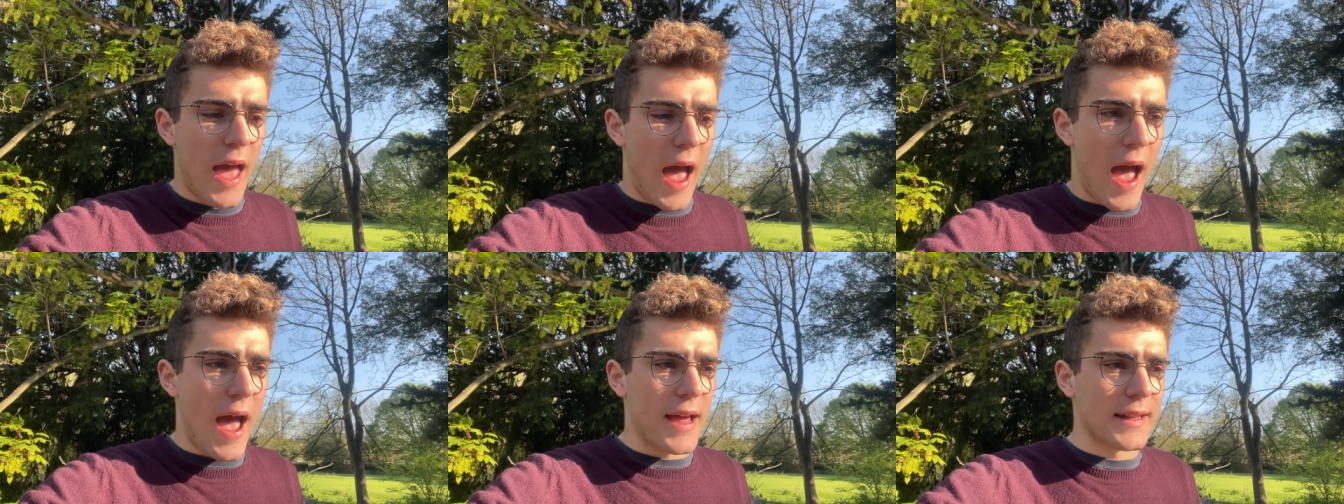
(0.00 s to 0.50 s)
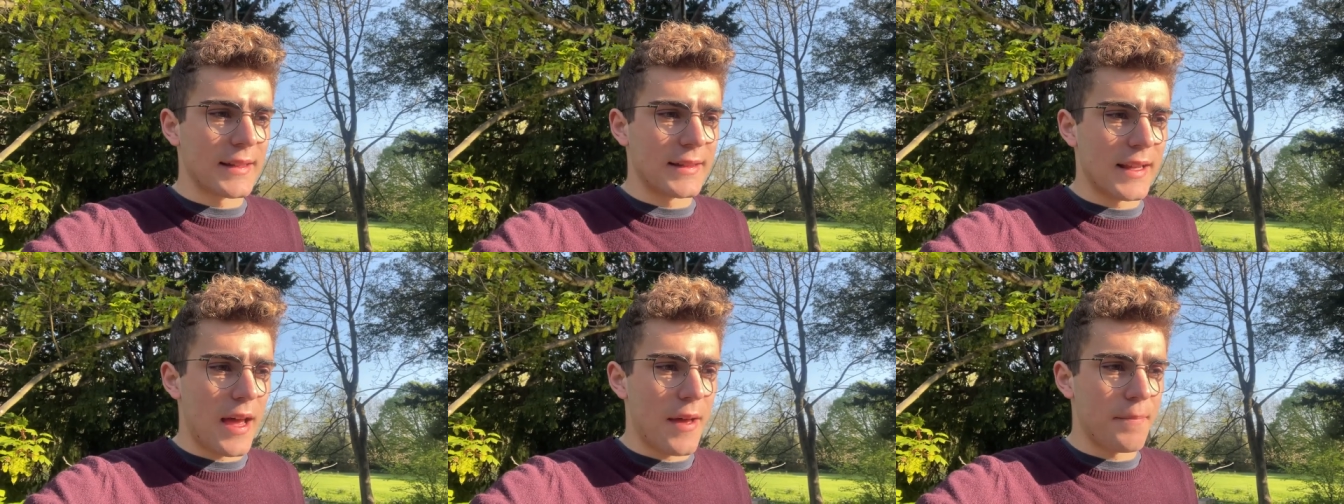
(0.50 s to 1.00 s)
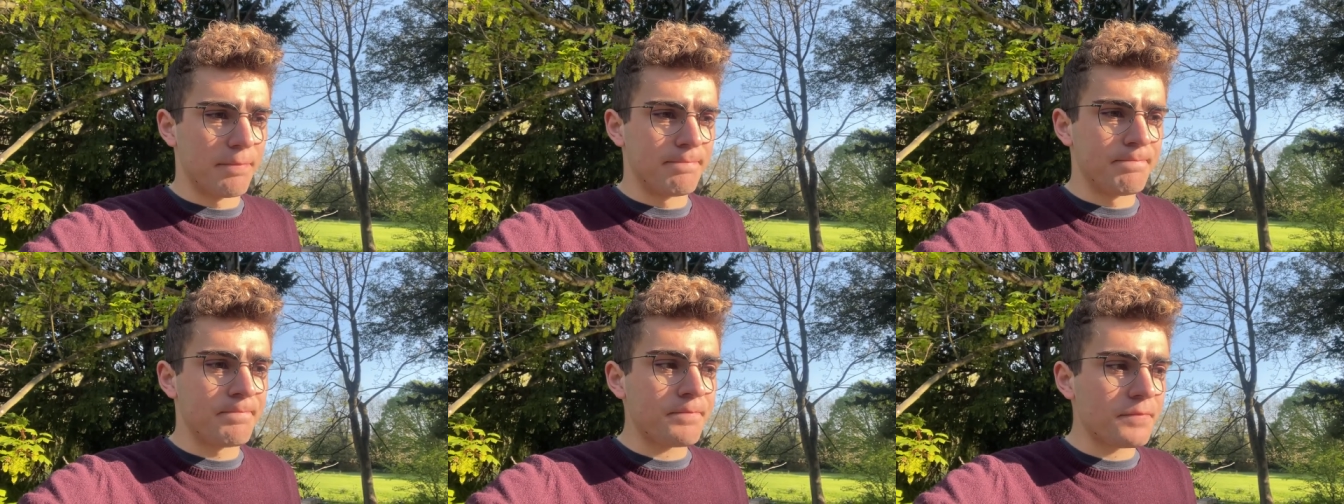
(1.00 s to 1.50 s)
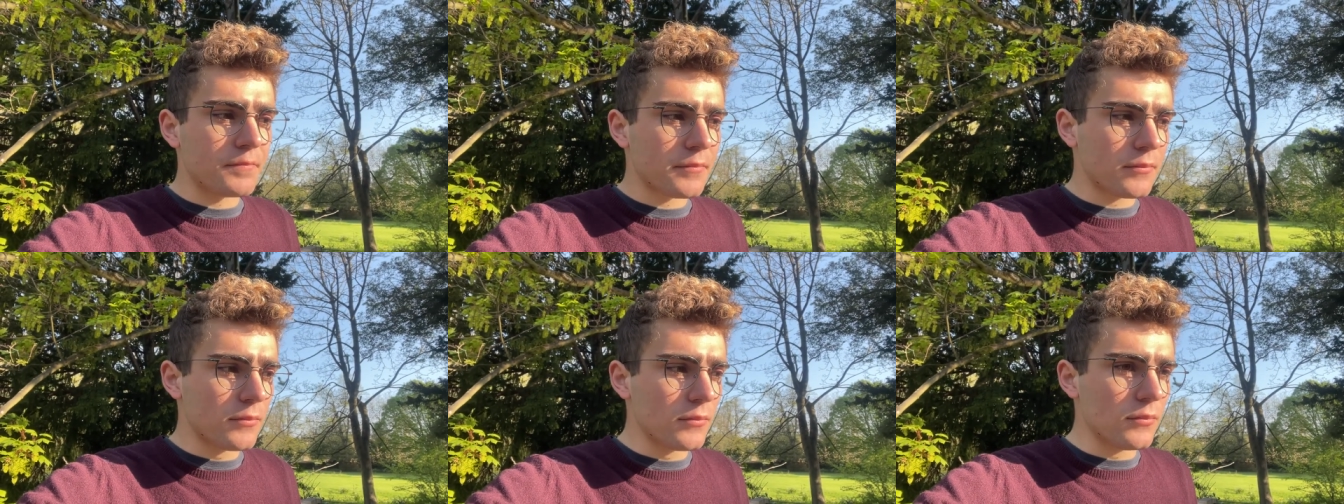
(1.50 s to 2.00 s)
and
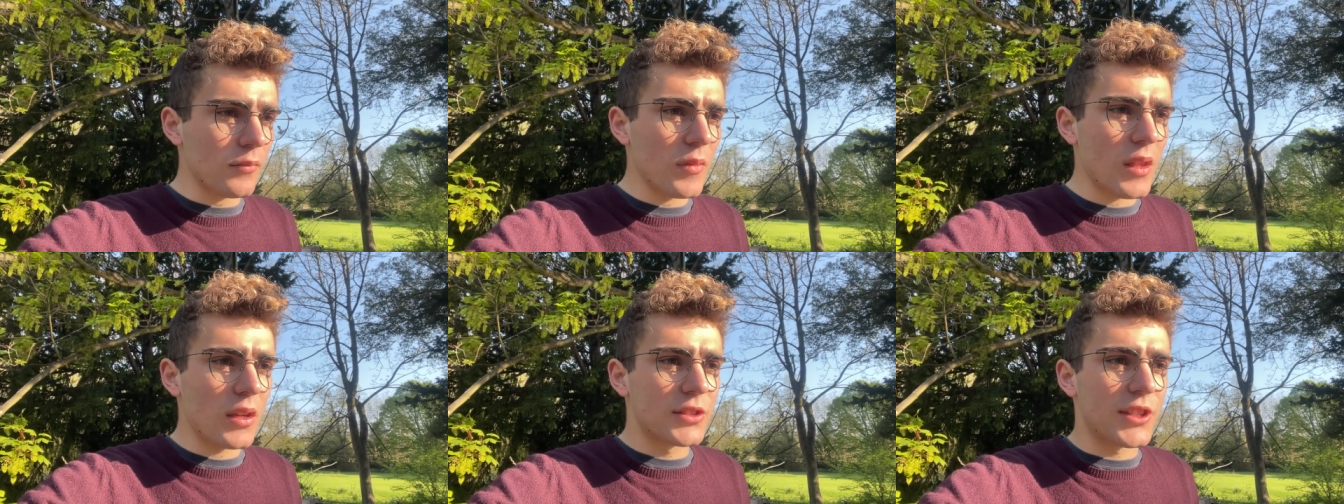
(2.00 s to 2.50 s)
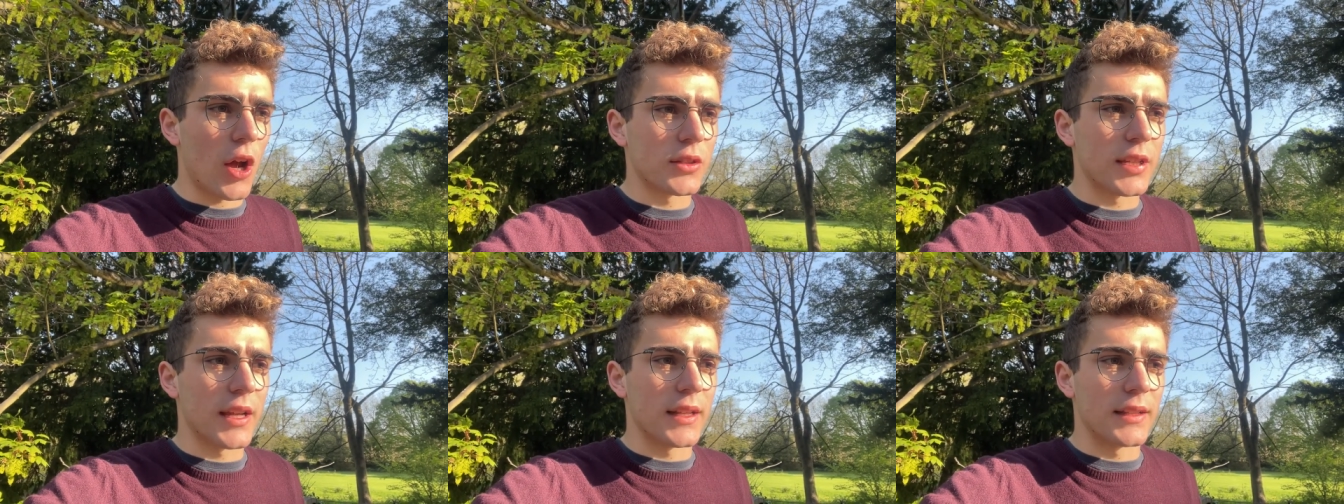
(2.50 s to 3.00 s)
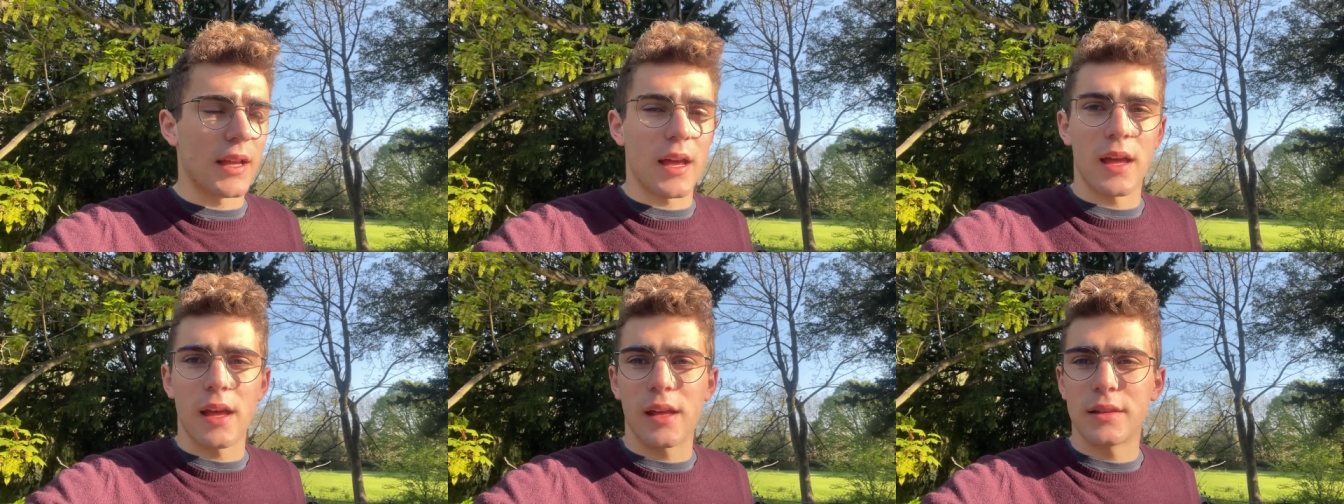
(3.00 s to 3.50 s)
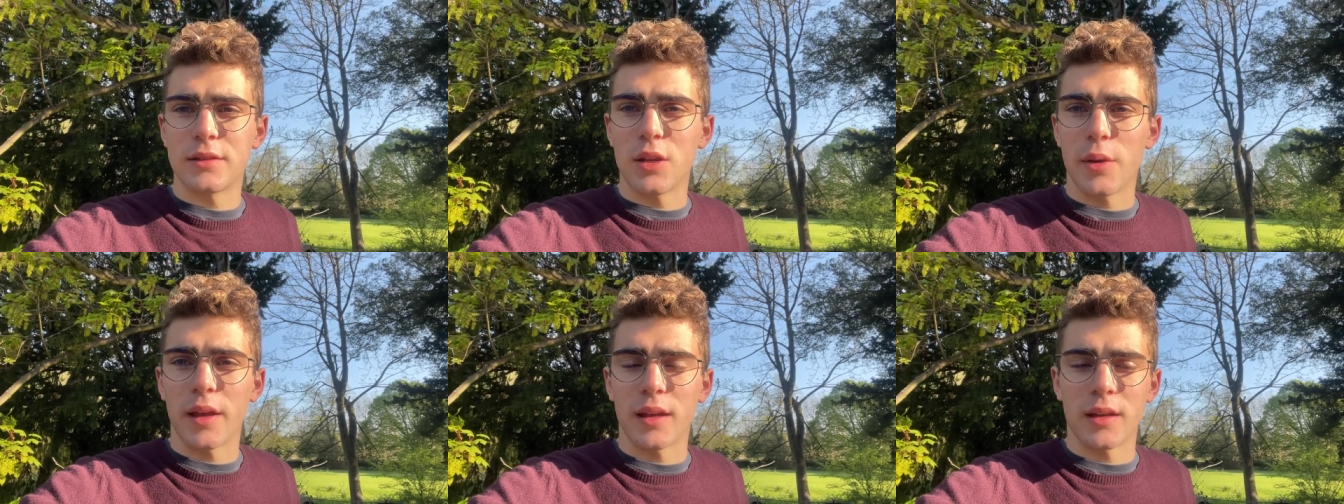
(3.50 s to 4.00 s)
started
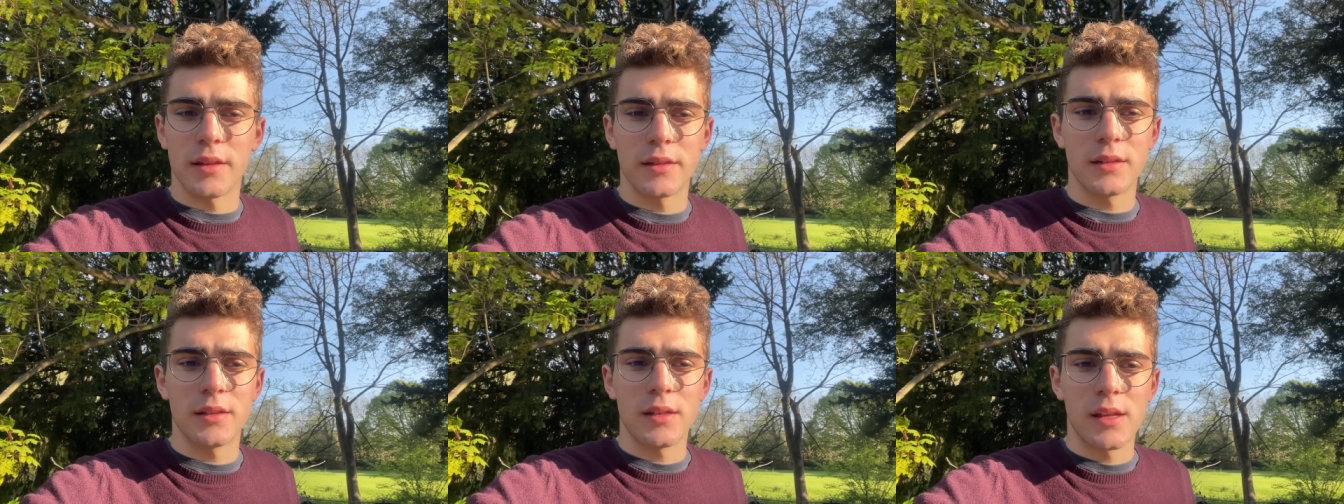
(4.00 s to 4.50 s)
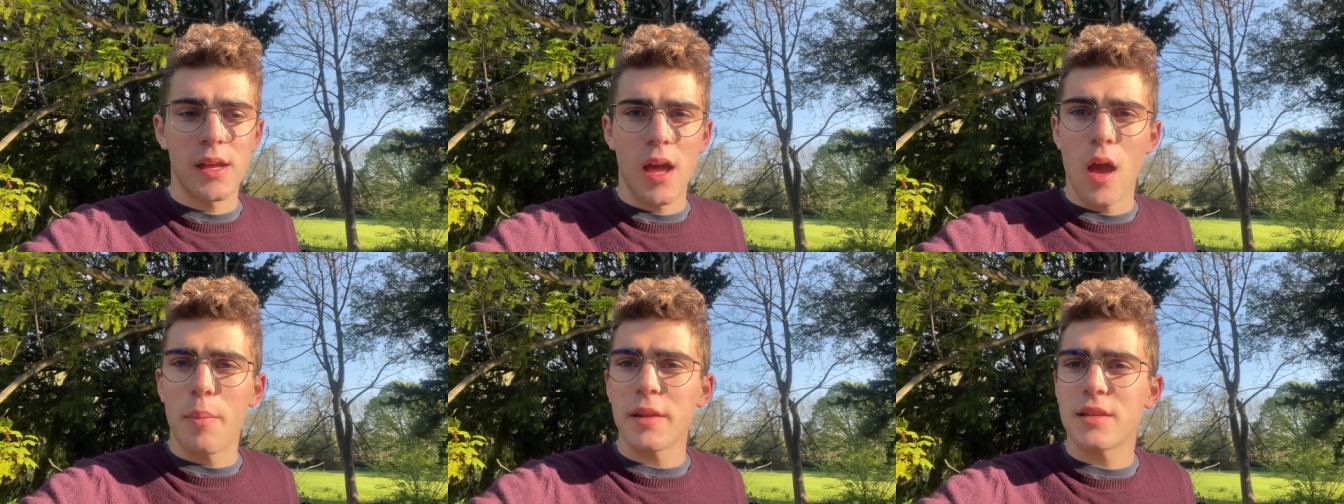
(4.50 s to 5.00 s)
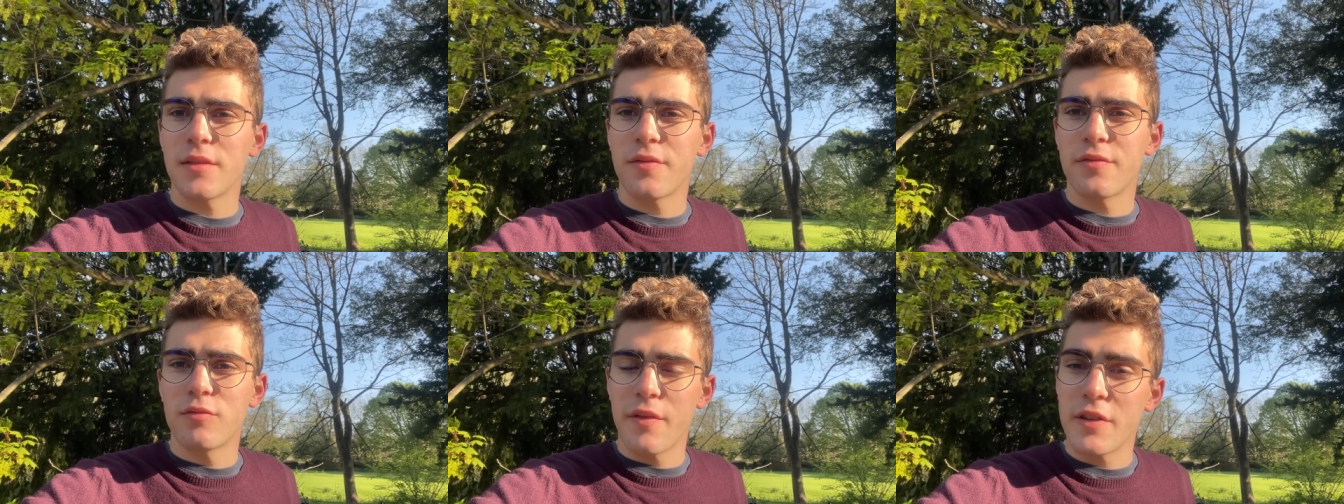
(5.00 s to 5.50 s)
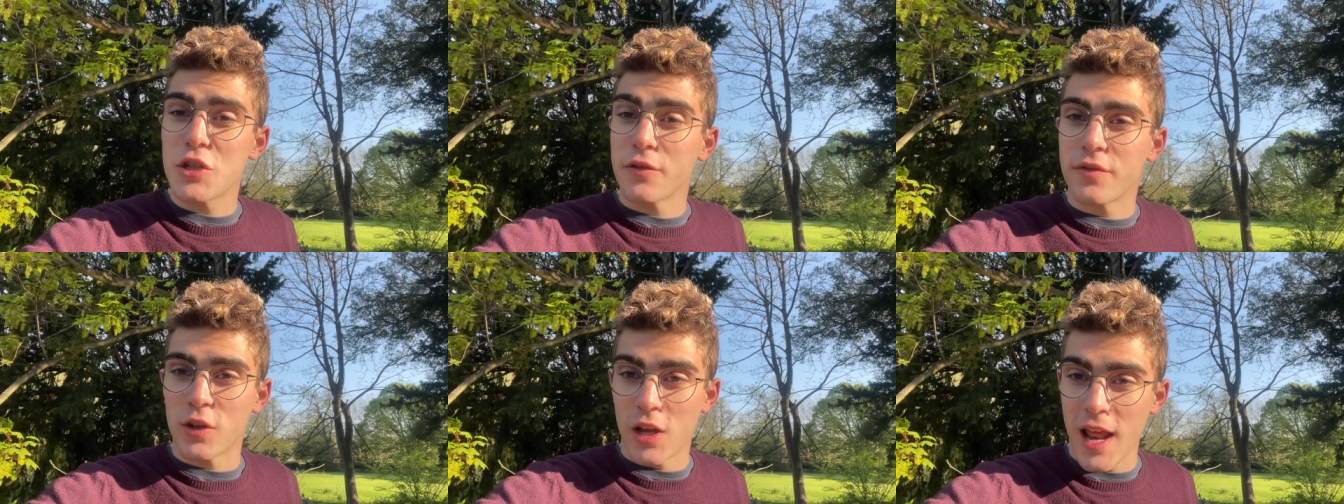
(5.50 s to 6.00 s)
doing a bit of revision
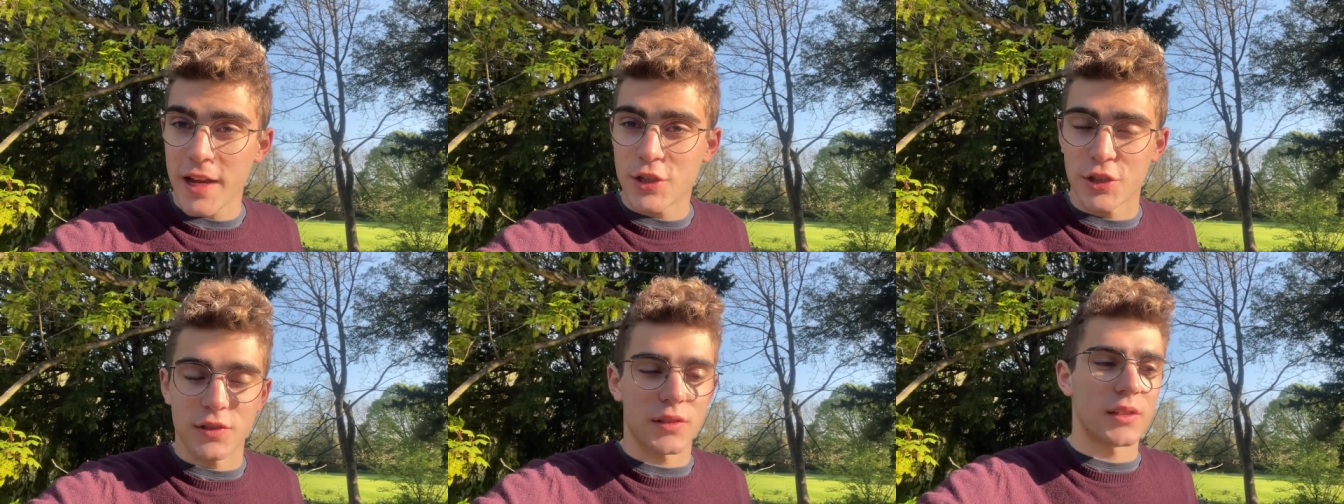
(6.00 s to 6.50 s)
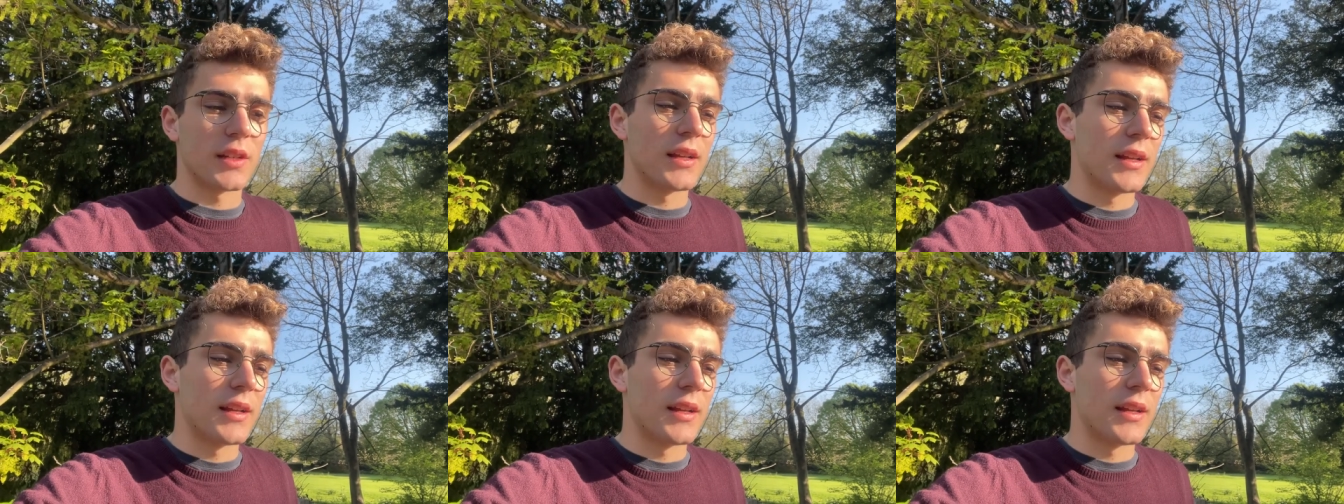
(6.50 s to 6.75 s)
for collections,